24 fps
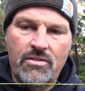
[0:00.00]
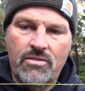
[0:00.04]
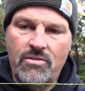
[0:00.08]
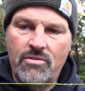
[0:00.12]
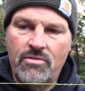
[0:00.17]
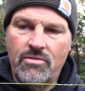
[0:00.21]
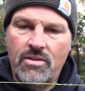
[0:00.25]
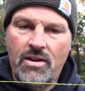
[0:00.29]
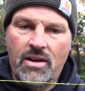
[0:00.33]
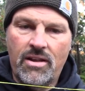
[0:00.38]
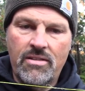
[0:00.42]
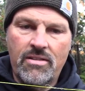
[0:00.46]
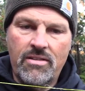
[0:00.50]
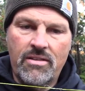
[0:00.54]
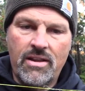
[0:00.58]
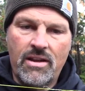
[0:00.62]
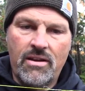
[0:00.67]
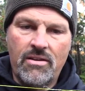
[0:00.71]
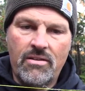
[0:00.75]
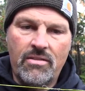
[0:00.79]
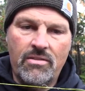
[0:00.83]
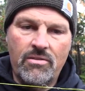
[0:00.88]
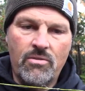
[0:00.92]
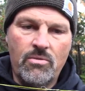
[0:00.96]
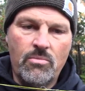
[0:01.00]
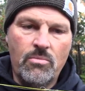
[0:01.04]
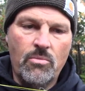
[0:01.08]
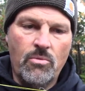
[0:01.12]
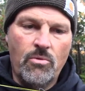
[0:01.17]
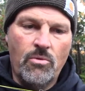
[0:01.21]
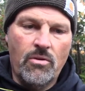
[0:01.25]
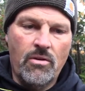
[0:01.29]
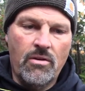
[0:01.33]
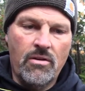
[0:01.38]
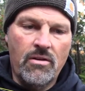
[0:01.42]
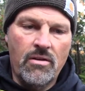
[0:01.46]
two knots down a little
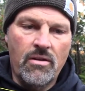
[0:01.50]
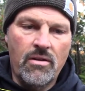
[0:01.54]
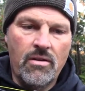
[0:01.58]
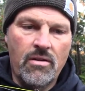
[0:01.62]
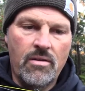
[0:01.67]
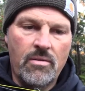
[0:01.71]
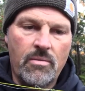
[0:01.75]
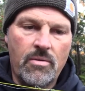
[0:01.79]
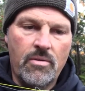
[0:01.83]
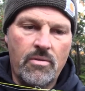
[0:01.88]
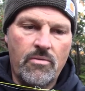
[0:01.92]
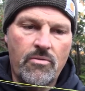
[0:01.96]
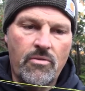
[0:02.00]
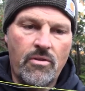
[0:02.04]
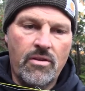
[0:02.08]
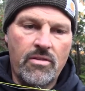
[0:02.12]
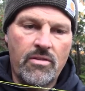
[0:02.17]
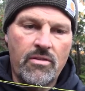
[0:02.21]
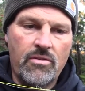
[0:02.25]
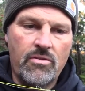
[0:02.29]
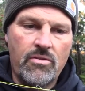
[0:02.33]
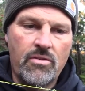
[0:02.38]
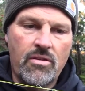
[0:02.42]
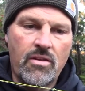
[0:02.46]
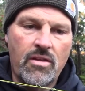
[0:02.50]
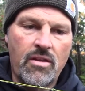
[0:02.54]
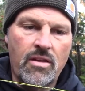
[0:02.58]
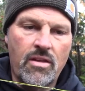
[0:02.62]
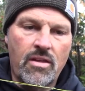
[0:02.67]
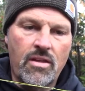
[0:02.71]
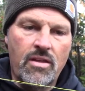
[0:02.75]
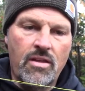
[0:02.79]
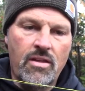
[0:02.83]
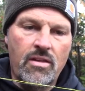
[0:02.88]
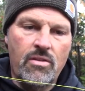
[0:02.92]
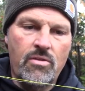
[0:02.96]
more. Draw this
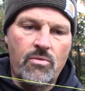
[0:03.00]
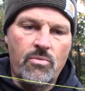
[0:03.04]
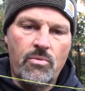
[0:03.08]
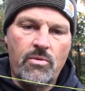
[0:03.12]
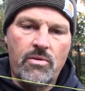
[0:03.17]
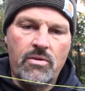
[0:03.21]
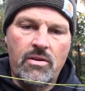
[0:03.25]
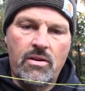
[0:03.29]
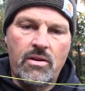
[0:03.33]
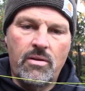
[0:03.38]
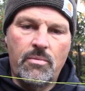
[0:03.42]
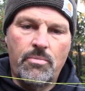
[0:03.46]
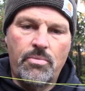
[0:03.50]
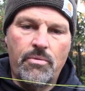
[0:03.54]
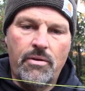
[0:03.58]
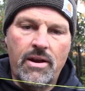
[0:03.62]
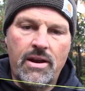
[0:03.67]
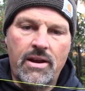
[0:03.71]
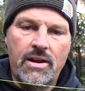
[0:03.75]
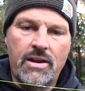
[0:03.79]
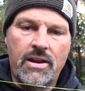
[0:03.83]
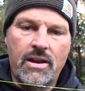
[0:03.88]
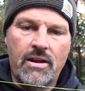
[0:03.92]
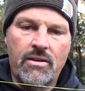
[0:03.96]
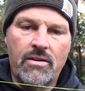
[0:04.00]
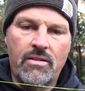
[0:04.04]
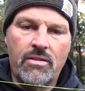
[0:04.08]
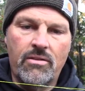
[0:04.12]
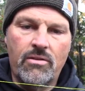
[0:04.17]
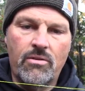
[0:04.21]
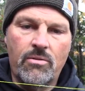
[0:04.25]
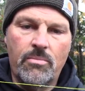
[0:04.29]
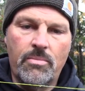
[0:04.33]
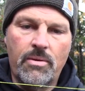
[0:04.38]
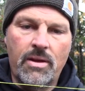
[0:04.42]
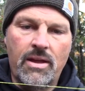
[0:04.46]
one in the braid down a
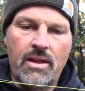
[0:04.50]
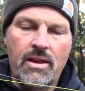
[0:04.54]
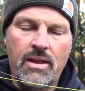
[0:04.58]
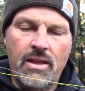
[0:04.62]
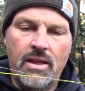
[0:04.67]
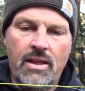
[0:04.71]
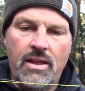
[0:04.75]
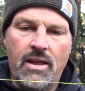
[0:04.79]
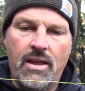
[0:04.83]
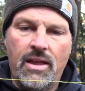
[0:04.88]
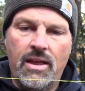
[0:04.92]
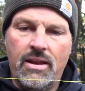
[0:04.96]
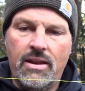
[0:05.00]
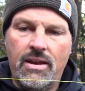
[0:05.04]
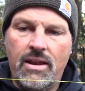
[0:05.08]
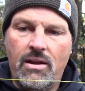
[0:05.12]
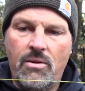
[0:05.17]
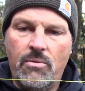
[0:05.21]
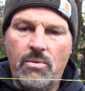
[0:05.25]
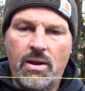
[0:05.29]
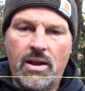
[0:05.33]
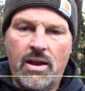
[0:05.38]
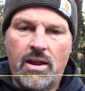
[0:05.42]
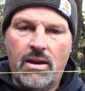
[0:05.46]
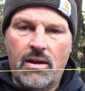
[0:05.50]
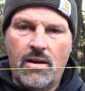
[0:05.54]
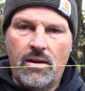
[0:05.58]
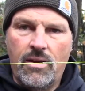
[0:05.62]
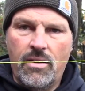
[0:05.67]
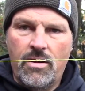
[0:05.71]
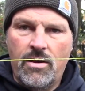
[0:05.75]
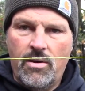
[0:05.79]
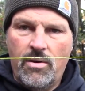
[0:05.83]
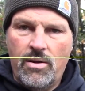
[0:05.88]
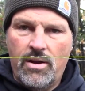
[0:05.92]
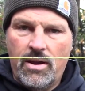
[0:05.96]
little bit. And now we gotta
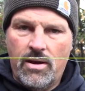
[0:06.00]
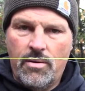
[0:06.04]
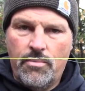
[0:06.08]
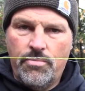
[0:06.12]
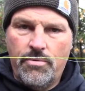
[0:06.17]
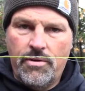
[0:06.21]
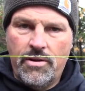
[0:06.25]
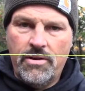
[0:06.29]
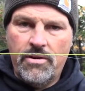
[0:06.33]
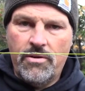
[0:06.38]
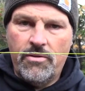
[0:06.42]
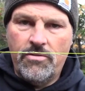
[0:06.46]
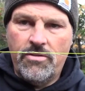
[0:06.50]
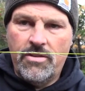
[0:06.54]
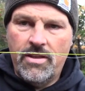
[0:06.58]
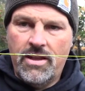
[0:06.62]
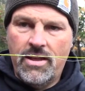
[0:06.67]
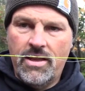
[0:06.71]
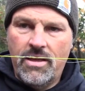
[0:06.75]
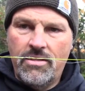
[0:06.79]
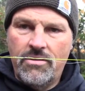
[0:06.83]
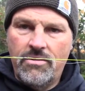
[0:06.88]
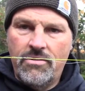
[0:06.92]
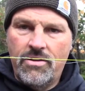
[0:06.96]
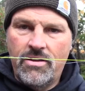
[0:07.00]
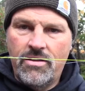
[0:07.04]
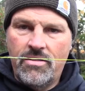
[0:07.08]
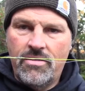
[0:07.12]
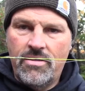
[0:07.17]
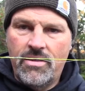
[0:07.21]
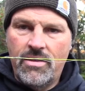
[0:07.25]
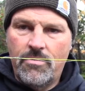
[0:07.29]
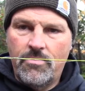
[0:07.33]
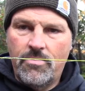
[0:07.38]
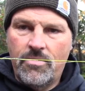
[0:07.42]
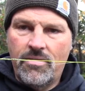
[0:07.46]
bring those together. You can
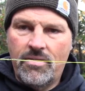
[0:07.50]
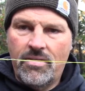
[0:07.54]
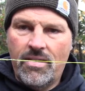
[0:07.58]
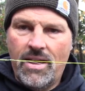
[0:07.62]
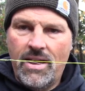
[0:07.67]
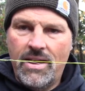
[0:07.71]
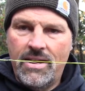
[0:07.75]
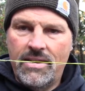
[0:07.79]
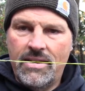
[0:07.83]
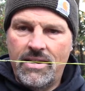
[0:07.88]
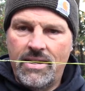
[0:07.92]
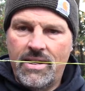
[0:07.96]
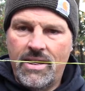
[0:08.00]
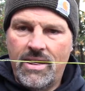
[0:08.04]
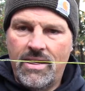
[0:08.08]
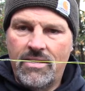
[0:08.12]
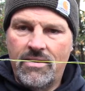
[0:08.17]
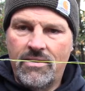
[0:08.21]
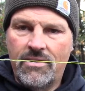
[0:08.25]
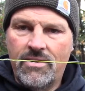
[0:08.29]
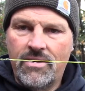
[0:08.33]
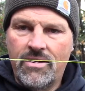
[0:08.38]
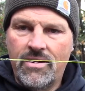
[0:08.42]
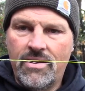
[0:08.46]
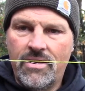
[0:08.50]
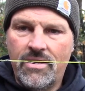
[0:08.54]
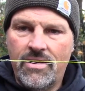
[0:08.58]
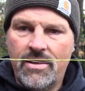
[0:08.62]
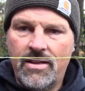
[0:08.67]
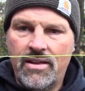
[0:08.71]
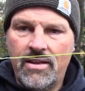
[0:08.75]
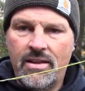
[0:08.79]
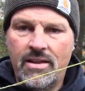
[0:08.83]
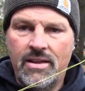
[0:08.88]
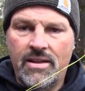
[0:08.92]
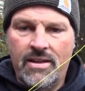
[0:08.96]
see them sliding together.
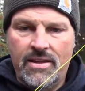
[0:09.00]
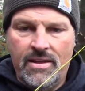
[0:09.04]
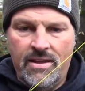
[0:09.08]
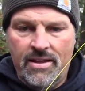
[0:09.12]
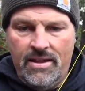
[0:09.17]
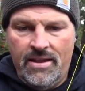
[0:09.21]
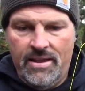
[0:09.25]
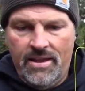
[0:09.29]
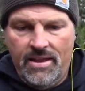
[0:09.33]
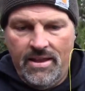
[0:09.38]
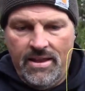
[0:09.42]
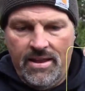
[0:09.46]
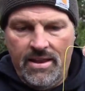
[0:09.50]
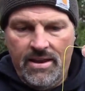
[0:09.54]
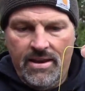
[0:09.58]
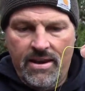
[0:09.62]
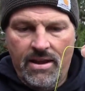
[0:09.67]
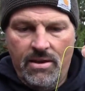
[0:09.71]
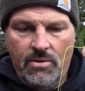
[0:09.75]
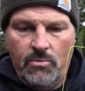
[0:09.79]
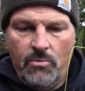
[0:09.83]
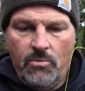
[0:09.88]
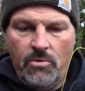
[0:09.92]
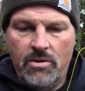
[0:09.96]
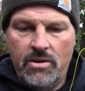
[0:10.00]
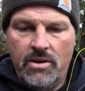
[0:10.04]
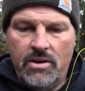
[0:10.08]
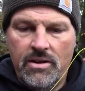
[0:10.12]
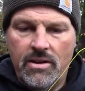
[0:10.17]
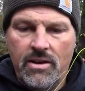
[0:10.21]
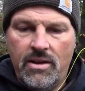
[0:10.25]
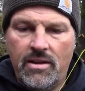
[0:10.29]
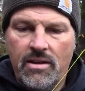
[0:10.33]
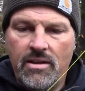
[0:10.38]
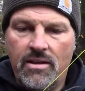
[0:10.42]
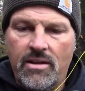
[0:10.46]
And that one
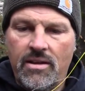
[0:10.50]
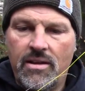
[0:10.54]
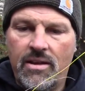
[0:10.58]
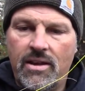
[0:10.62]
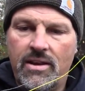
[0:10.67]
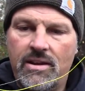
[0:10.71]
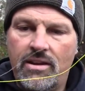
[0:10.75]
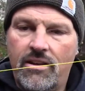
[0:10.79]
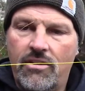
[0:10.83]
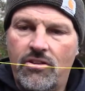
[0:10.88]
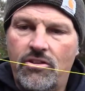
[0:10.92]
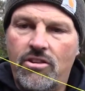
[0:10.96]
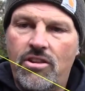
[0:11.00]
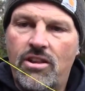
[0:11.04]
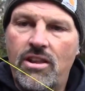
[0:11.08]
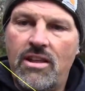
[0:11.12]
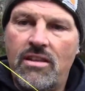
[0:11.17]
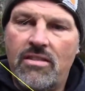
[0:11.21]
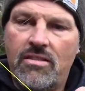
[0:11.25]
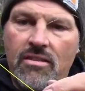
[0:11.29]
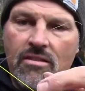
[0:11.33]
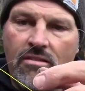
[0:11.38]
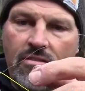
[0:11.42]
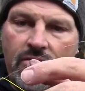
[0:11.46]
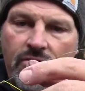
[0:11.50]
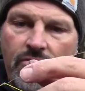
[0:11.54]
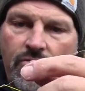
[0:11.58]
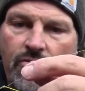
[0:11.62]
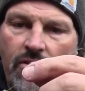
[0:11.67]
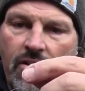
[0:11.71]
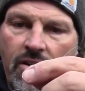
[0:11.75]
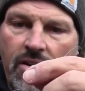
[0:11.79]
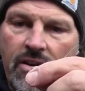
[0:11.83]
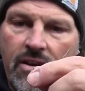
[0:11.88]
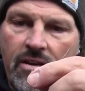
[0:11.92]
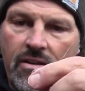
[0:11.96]
in the sheath is
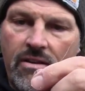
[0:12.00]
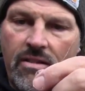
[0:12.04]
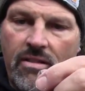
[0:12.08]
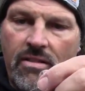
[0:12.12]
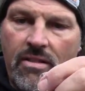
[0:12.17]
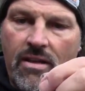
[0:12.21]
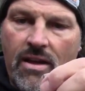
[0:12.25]
drawn down a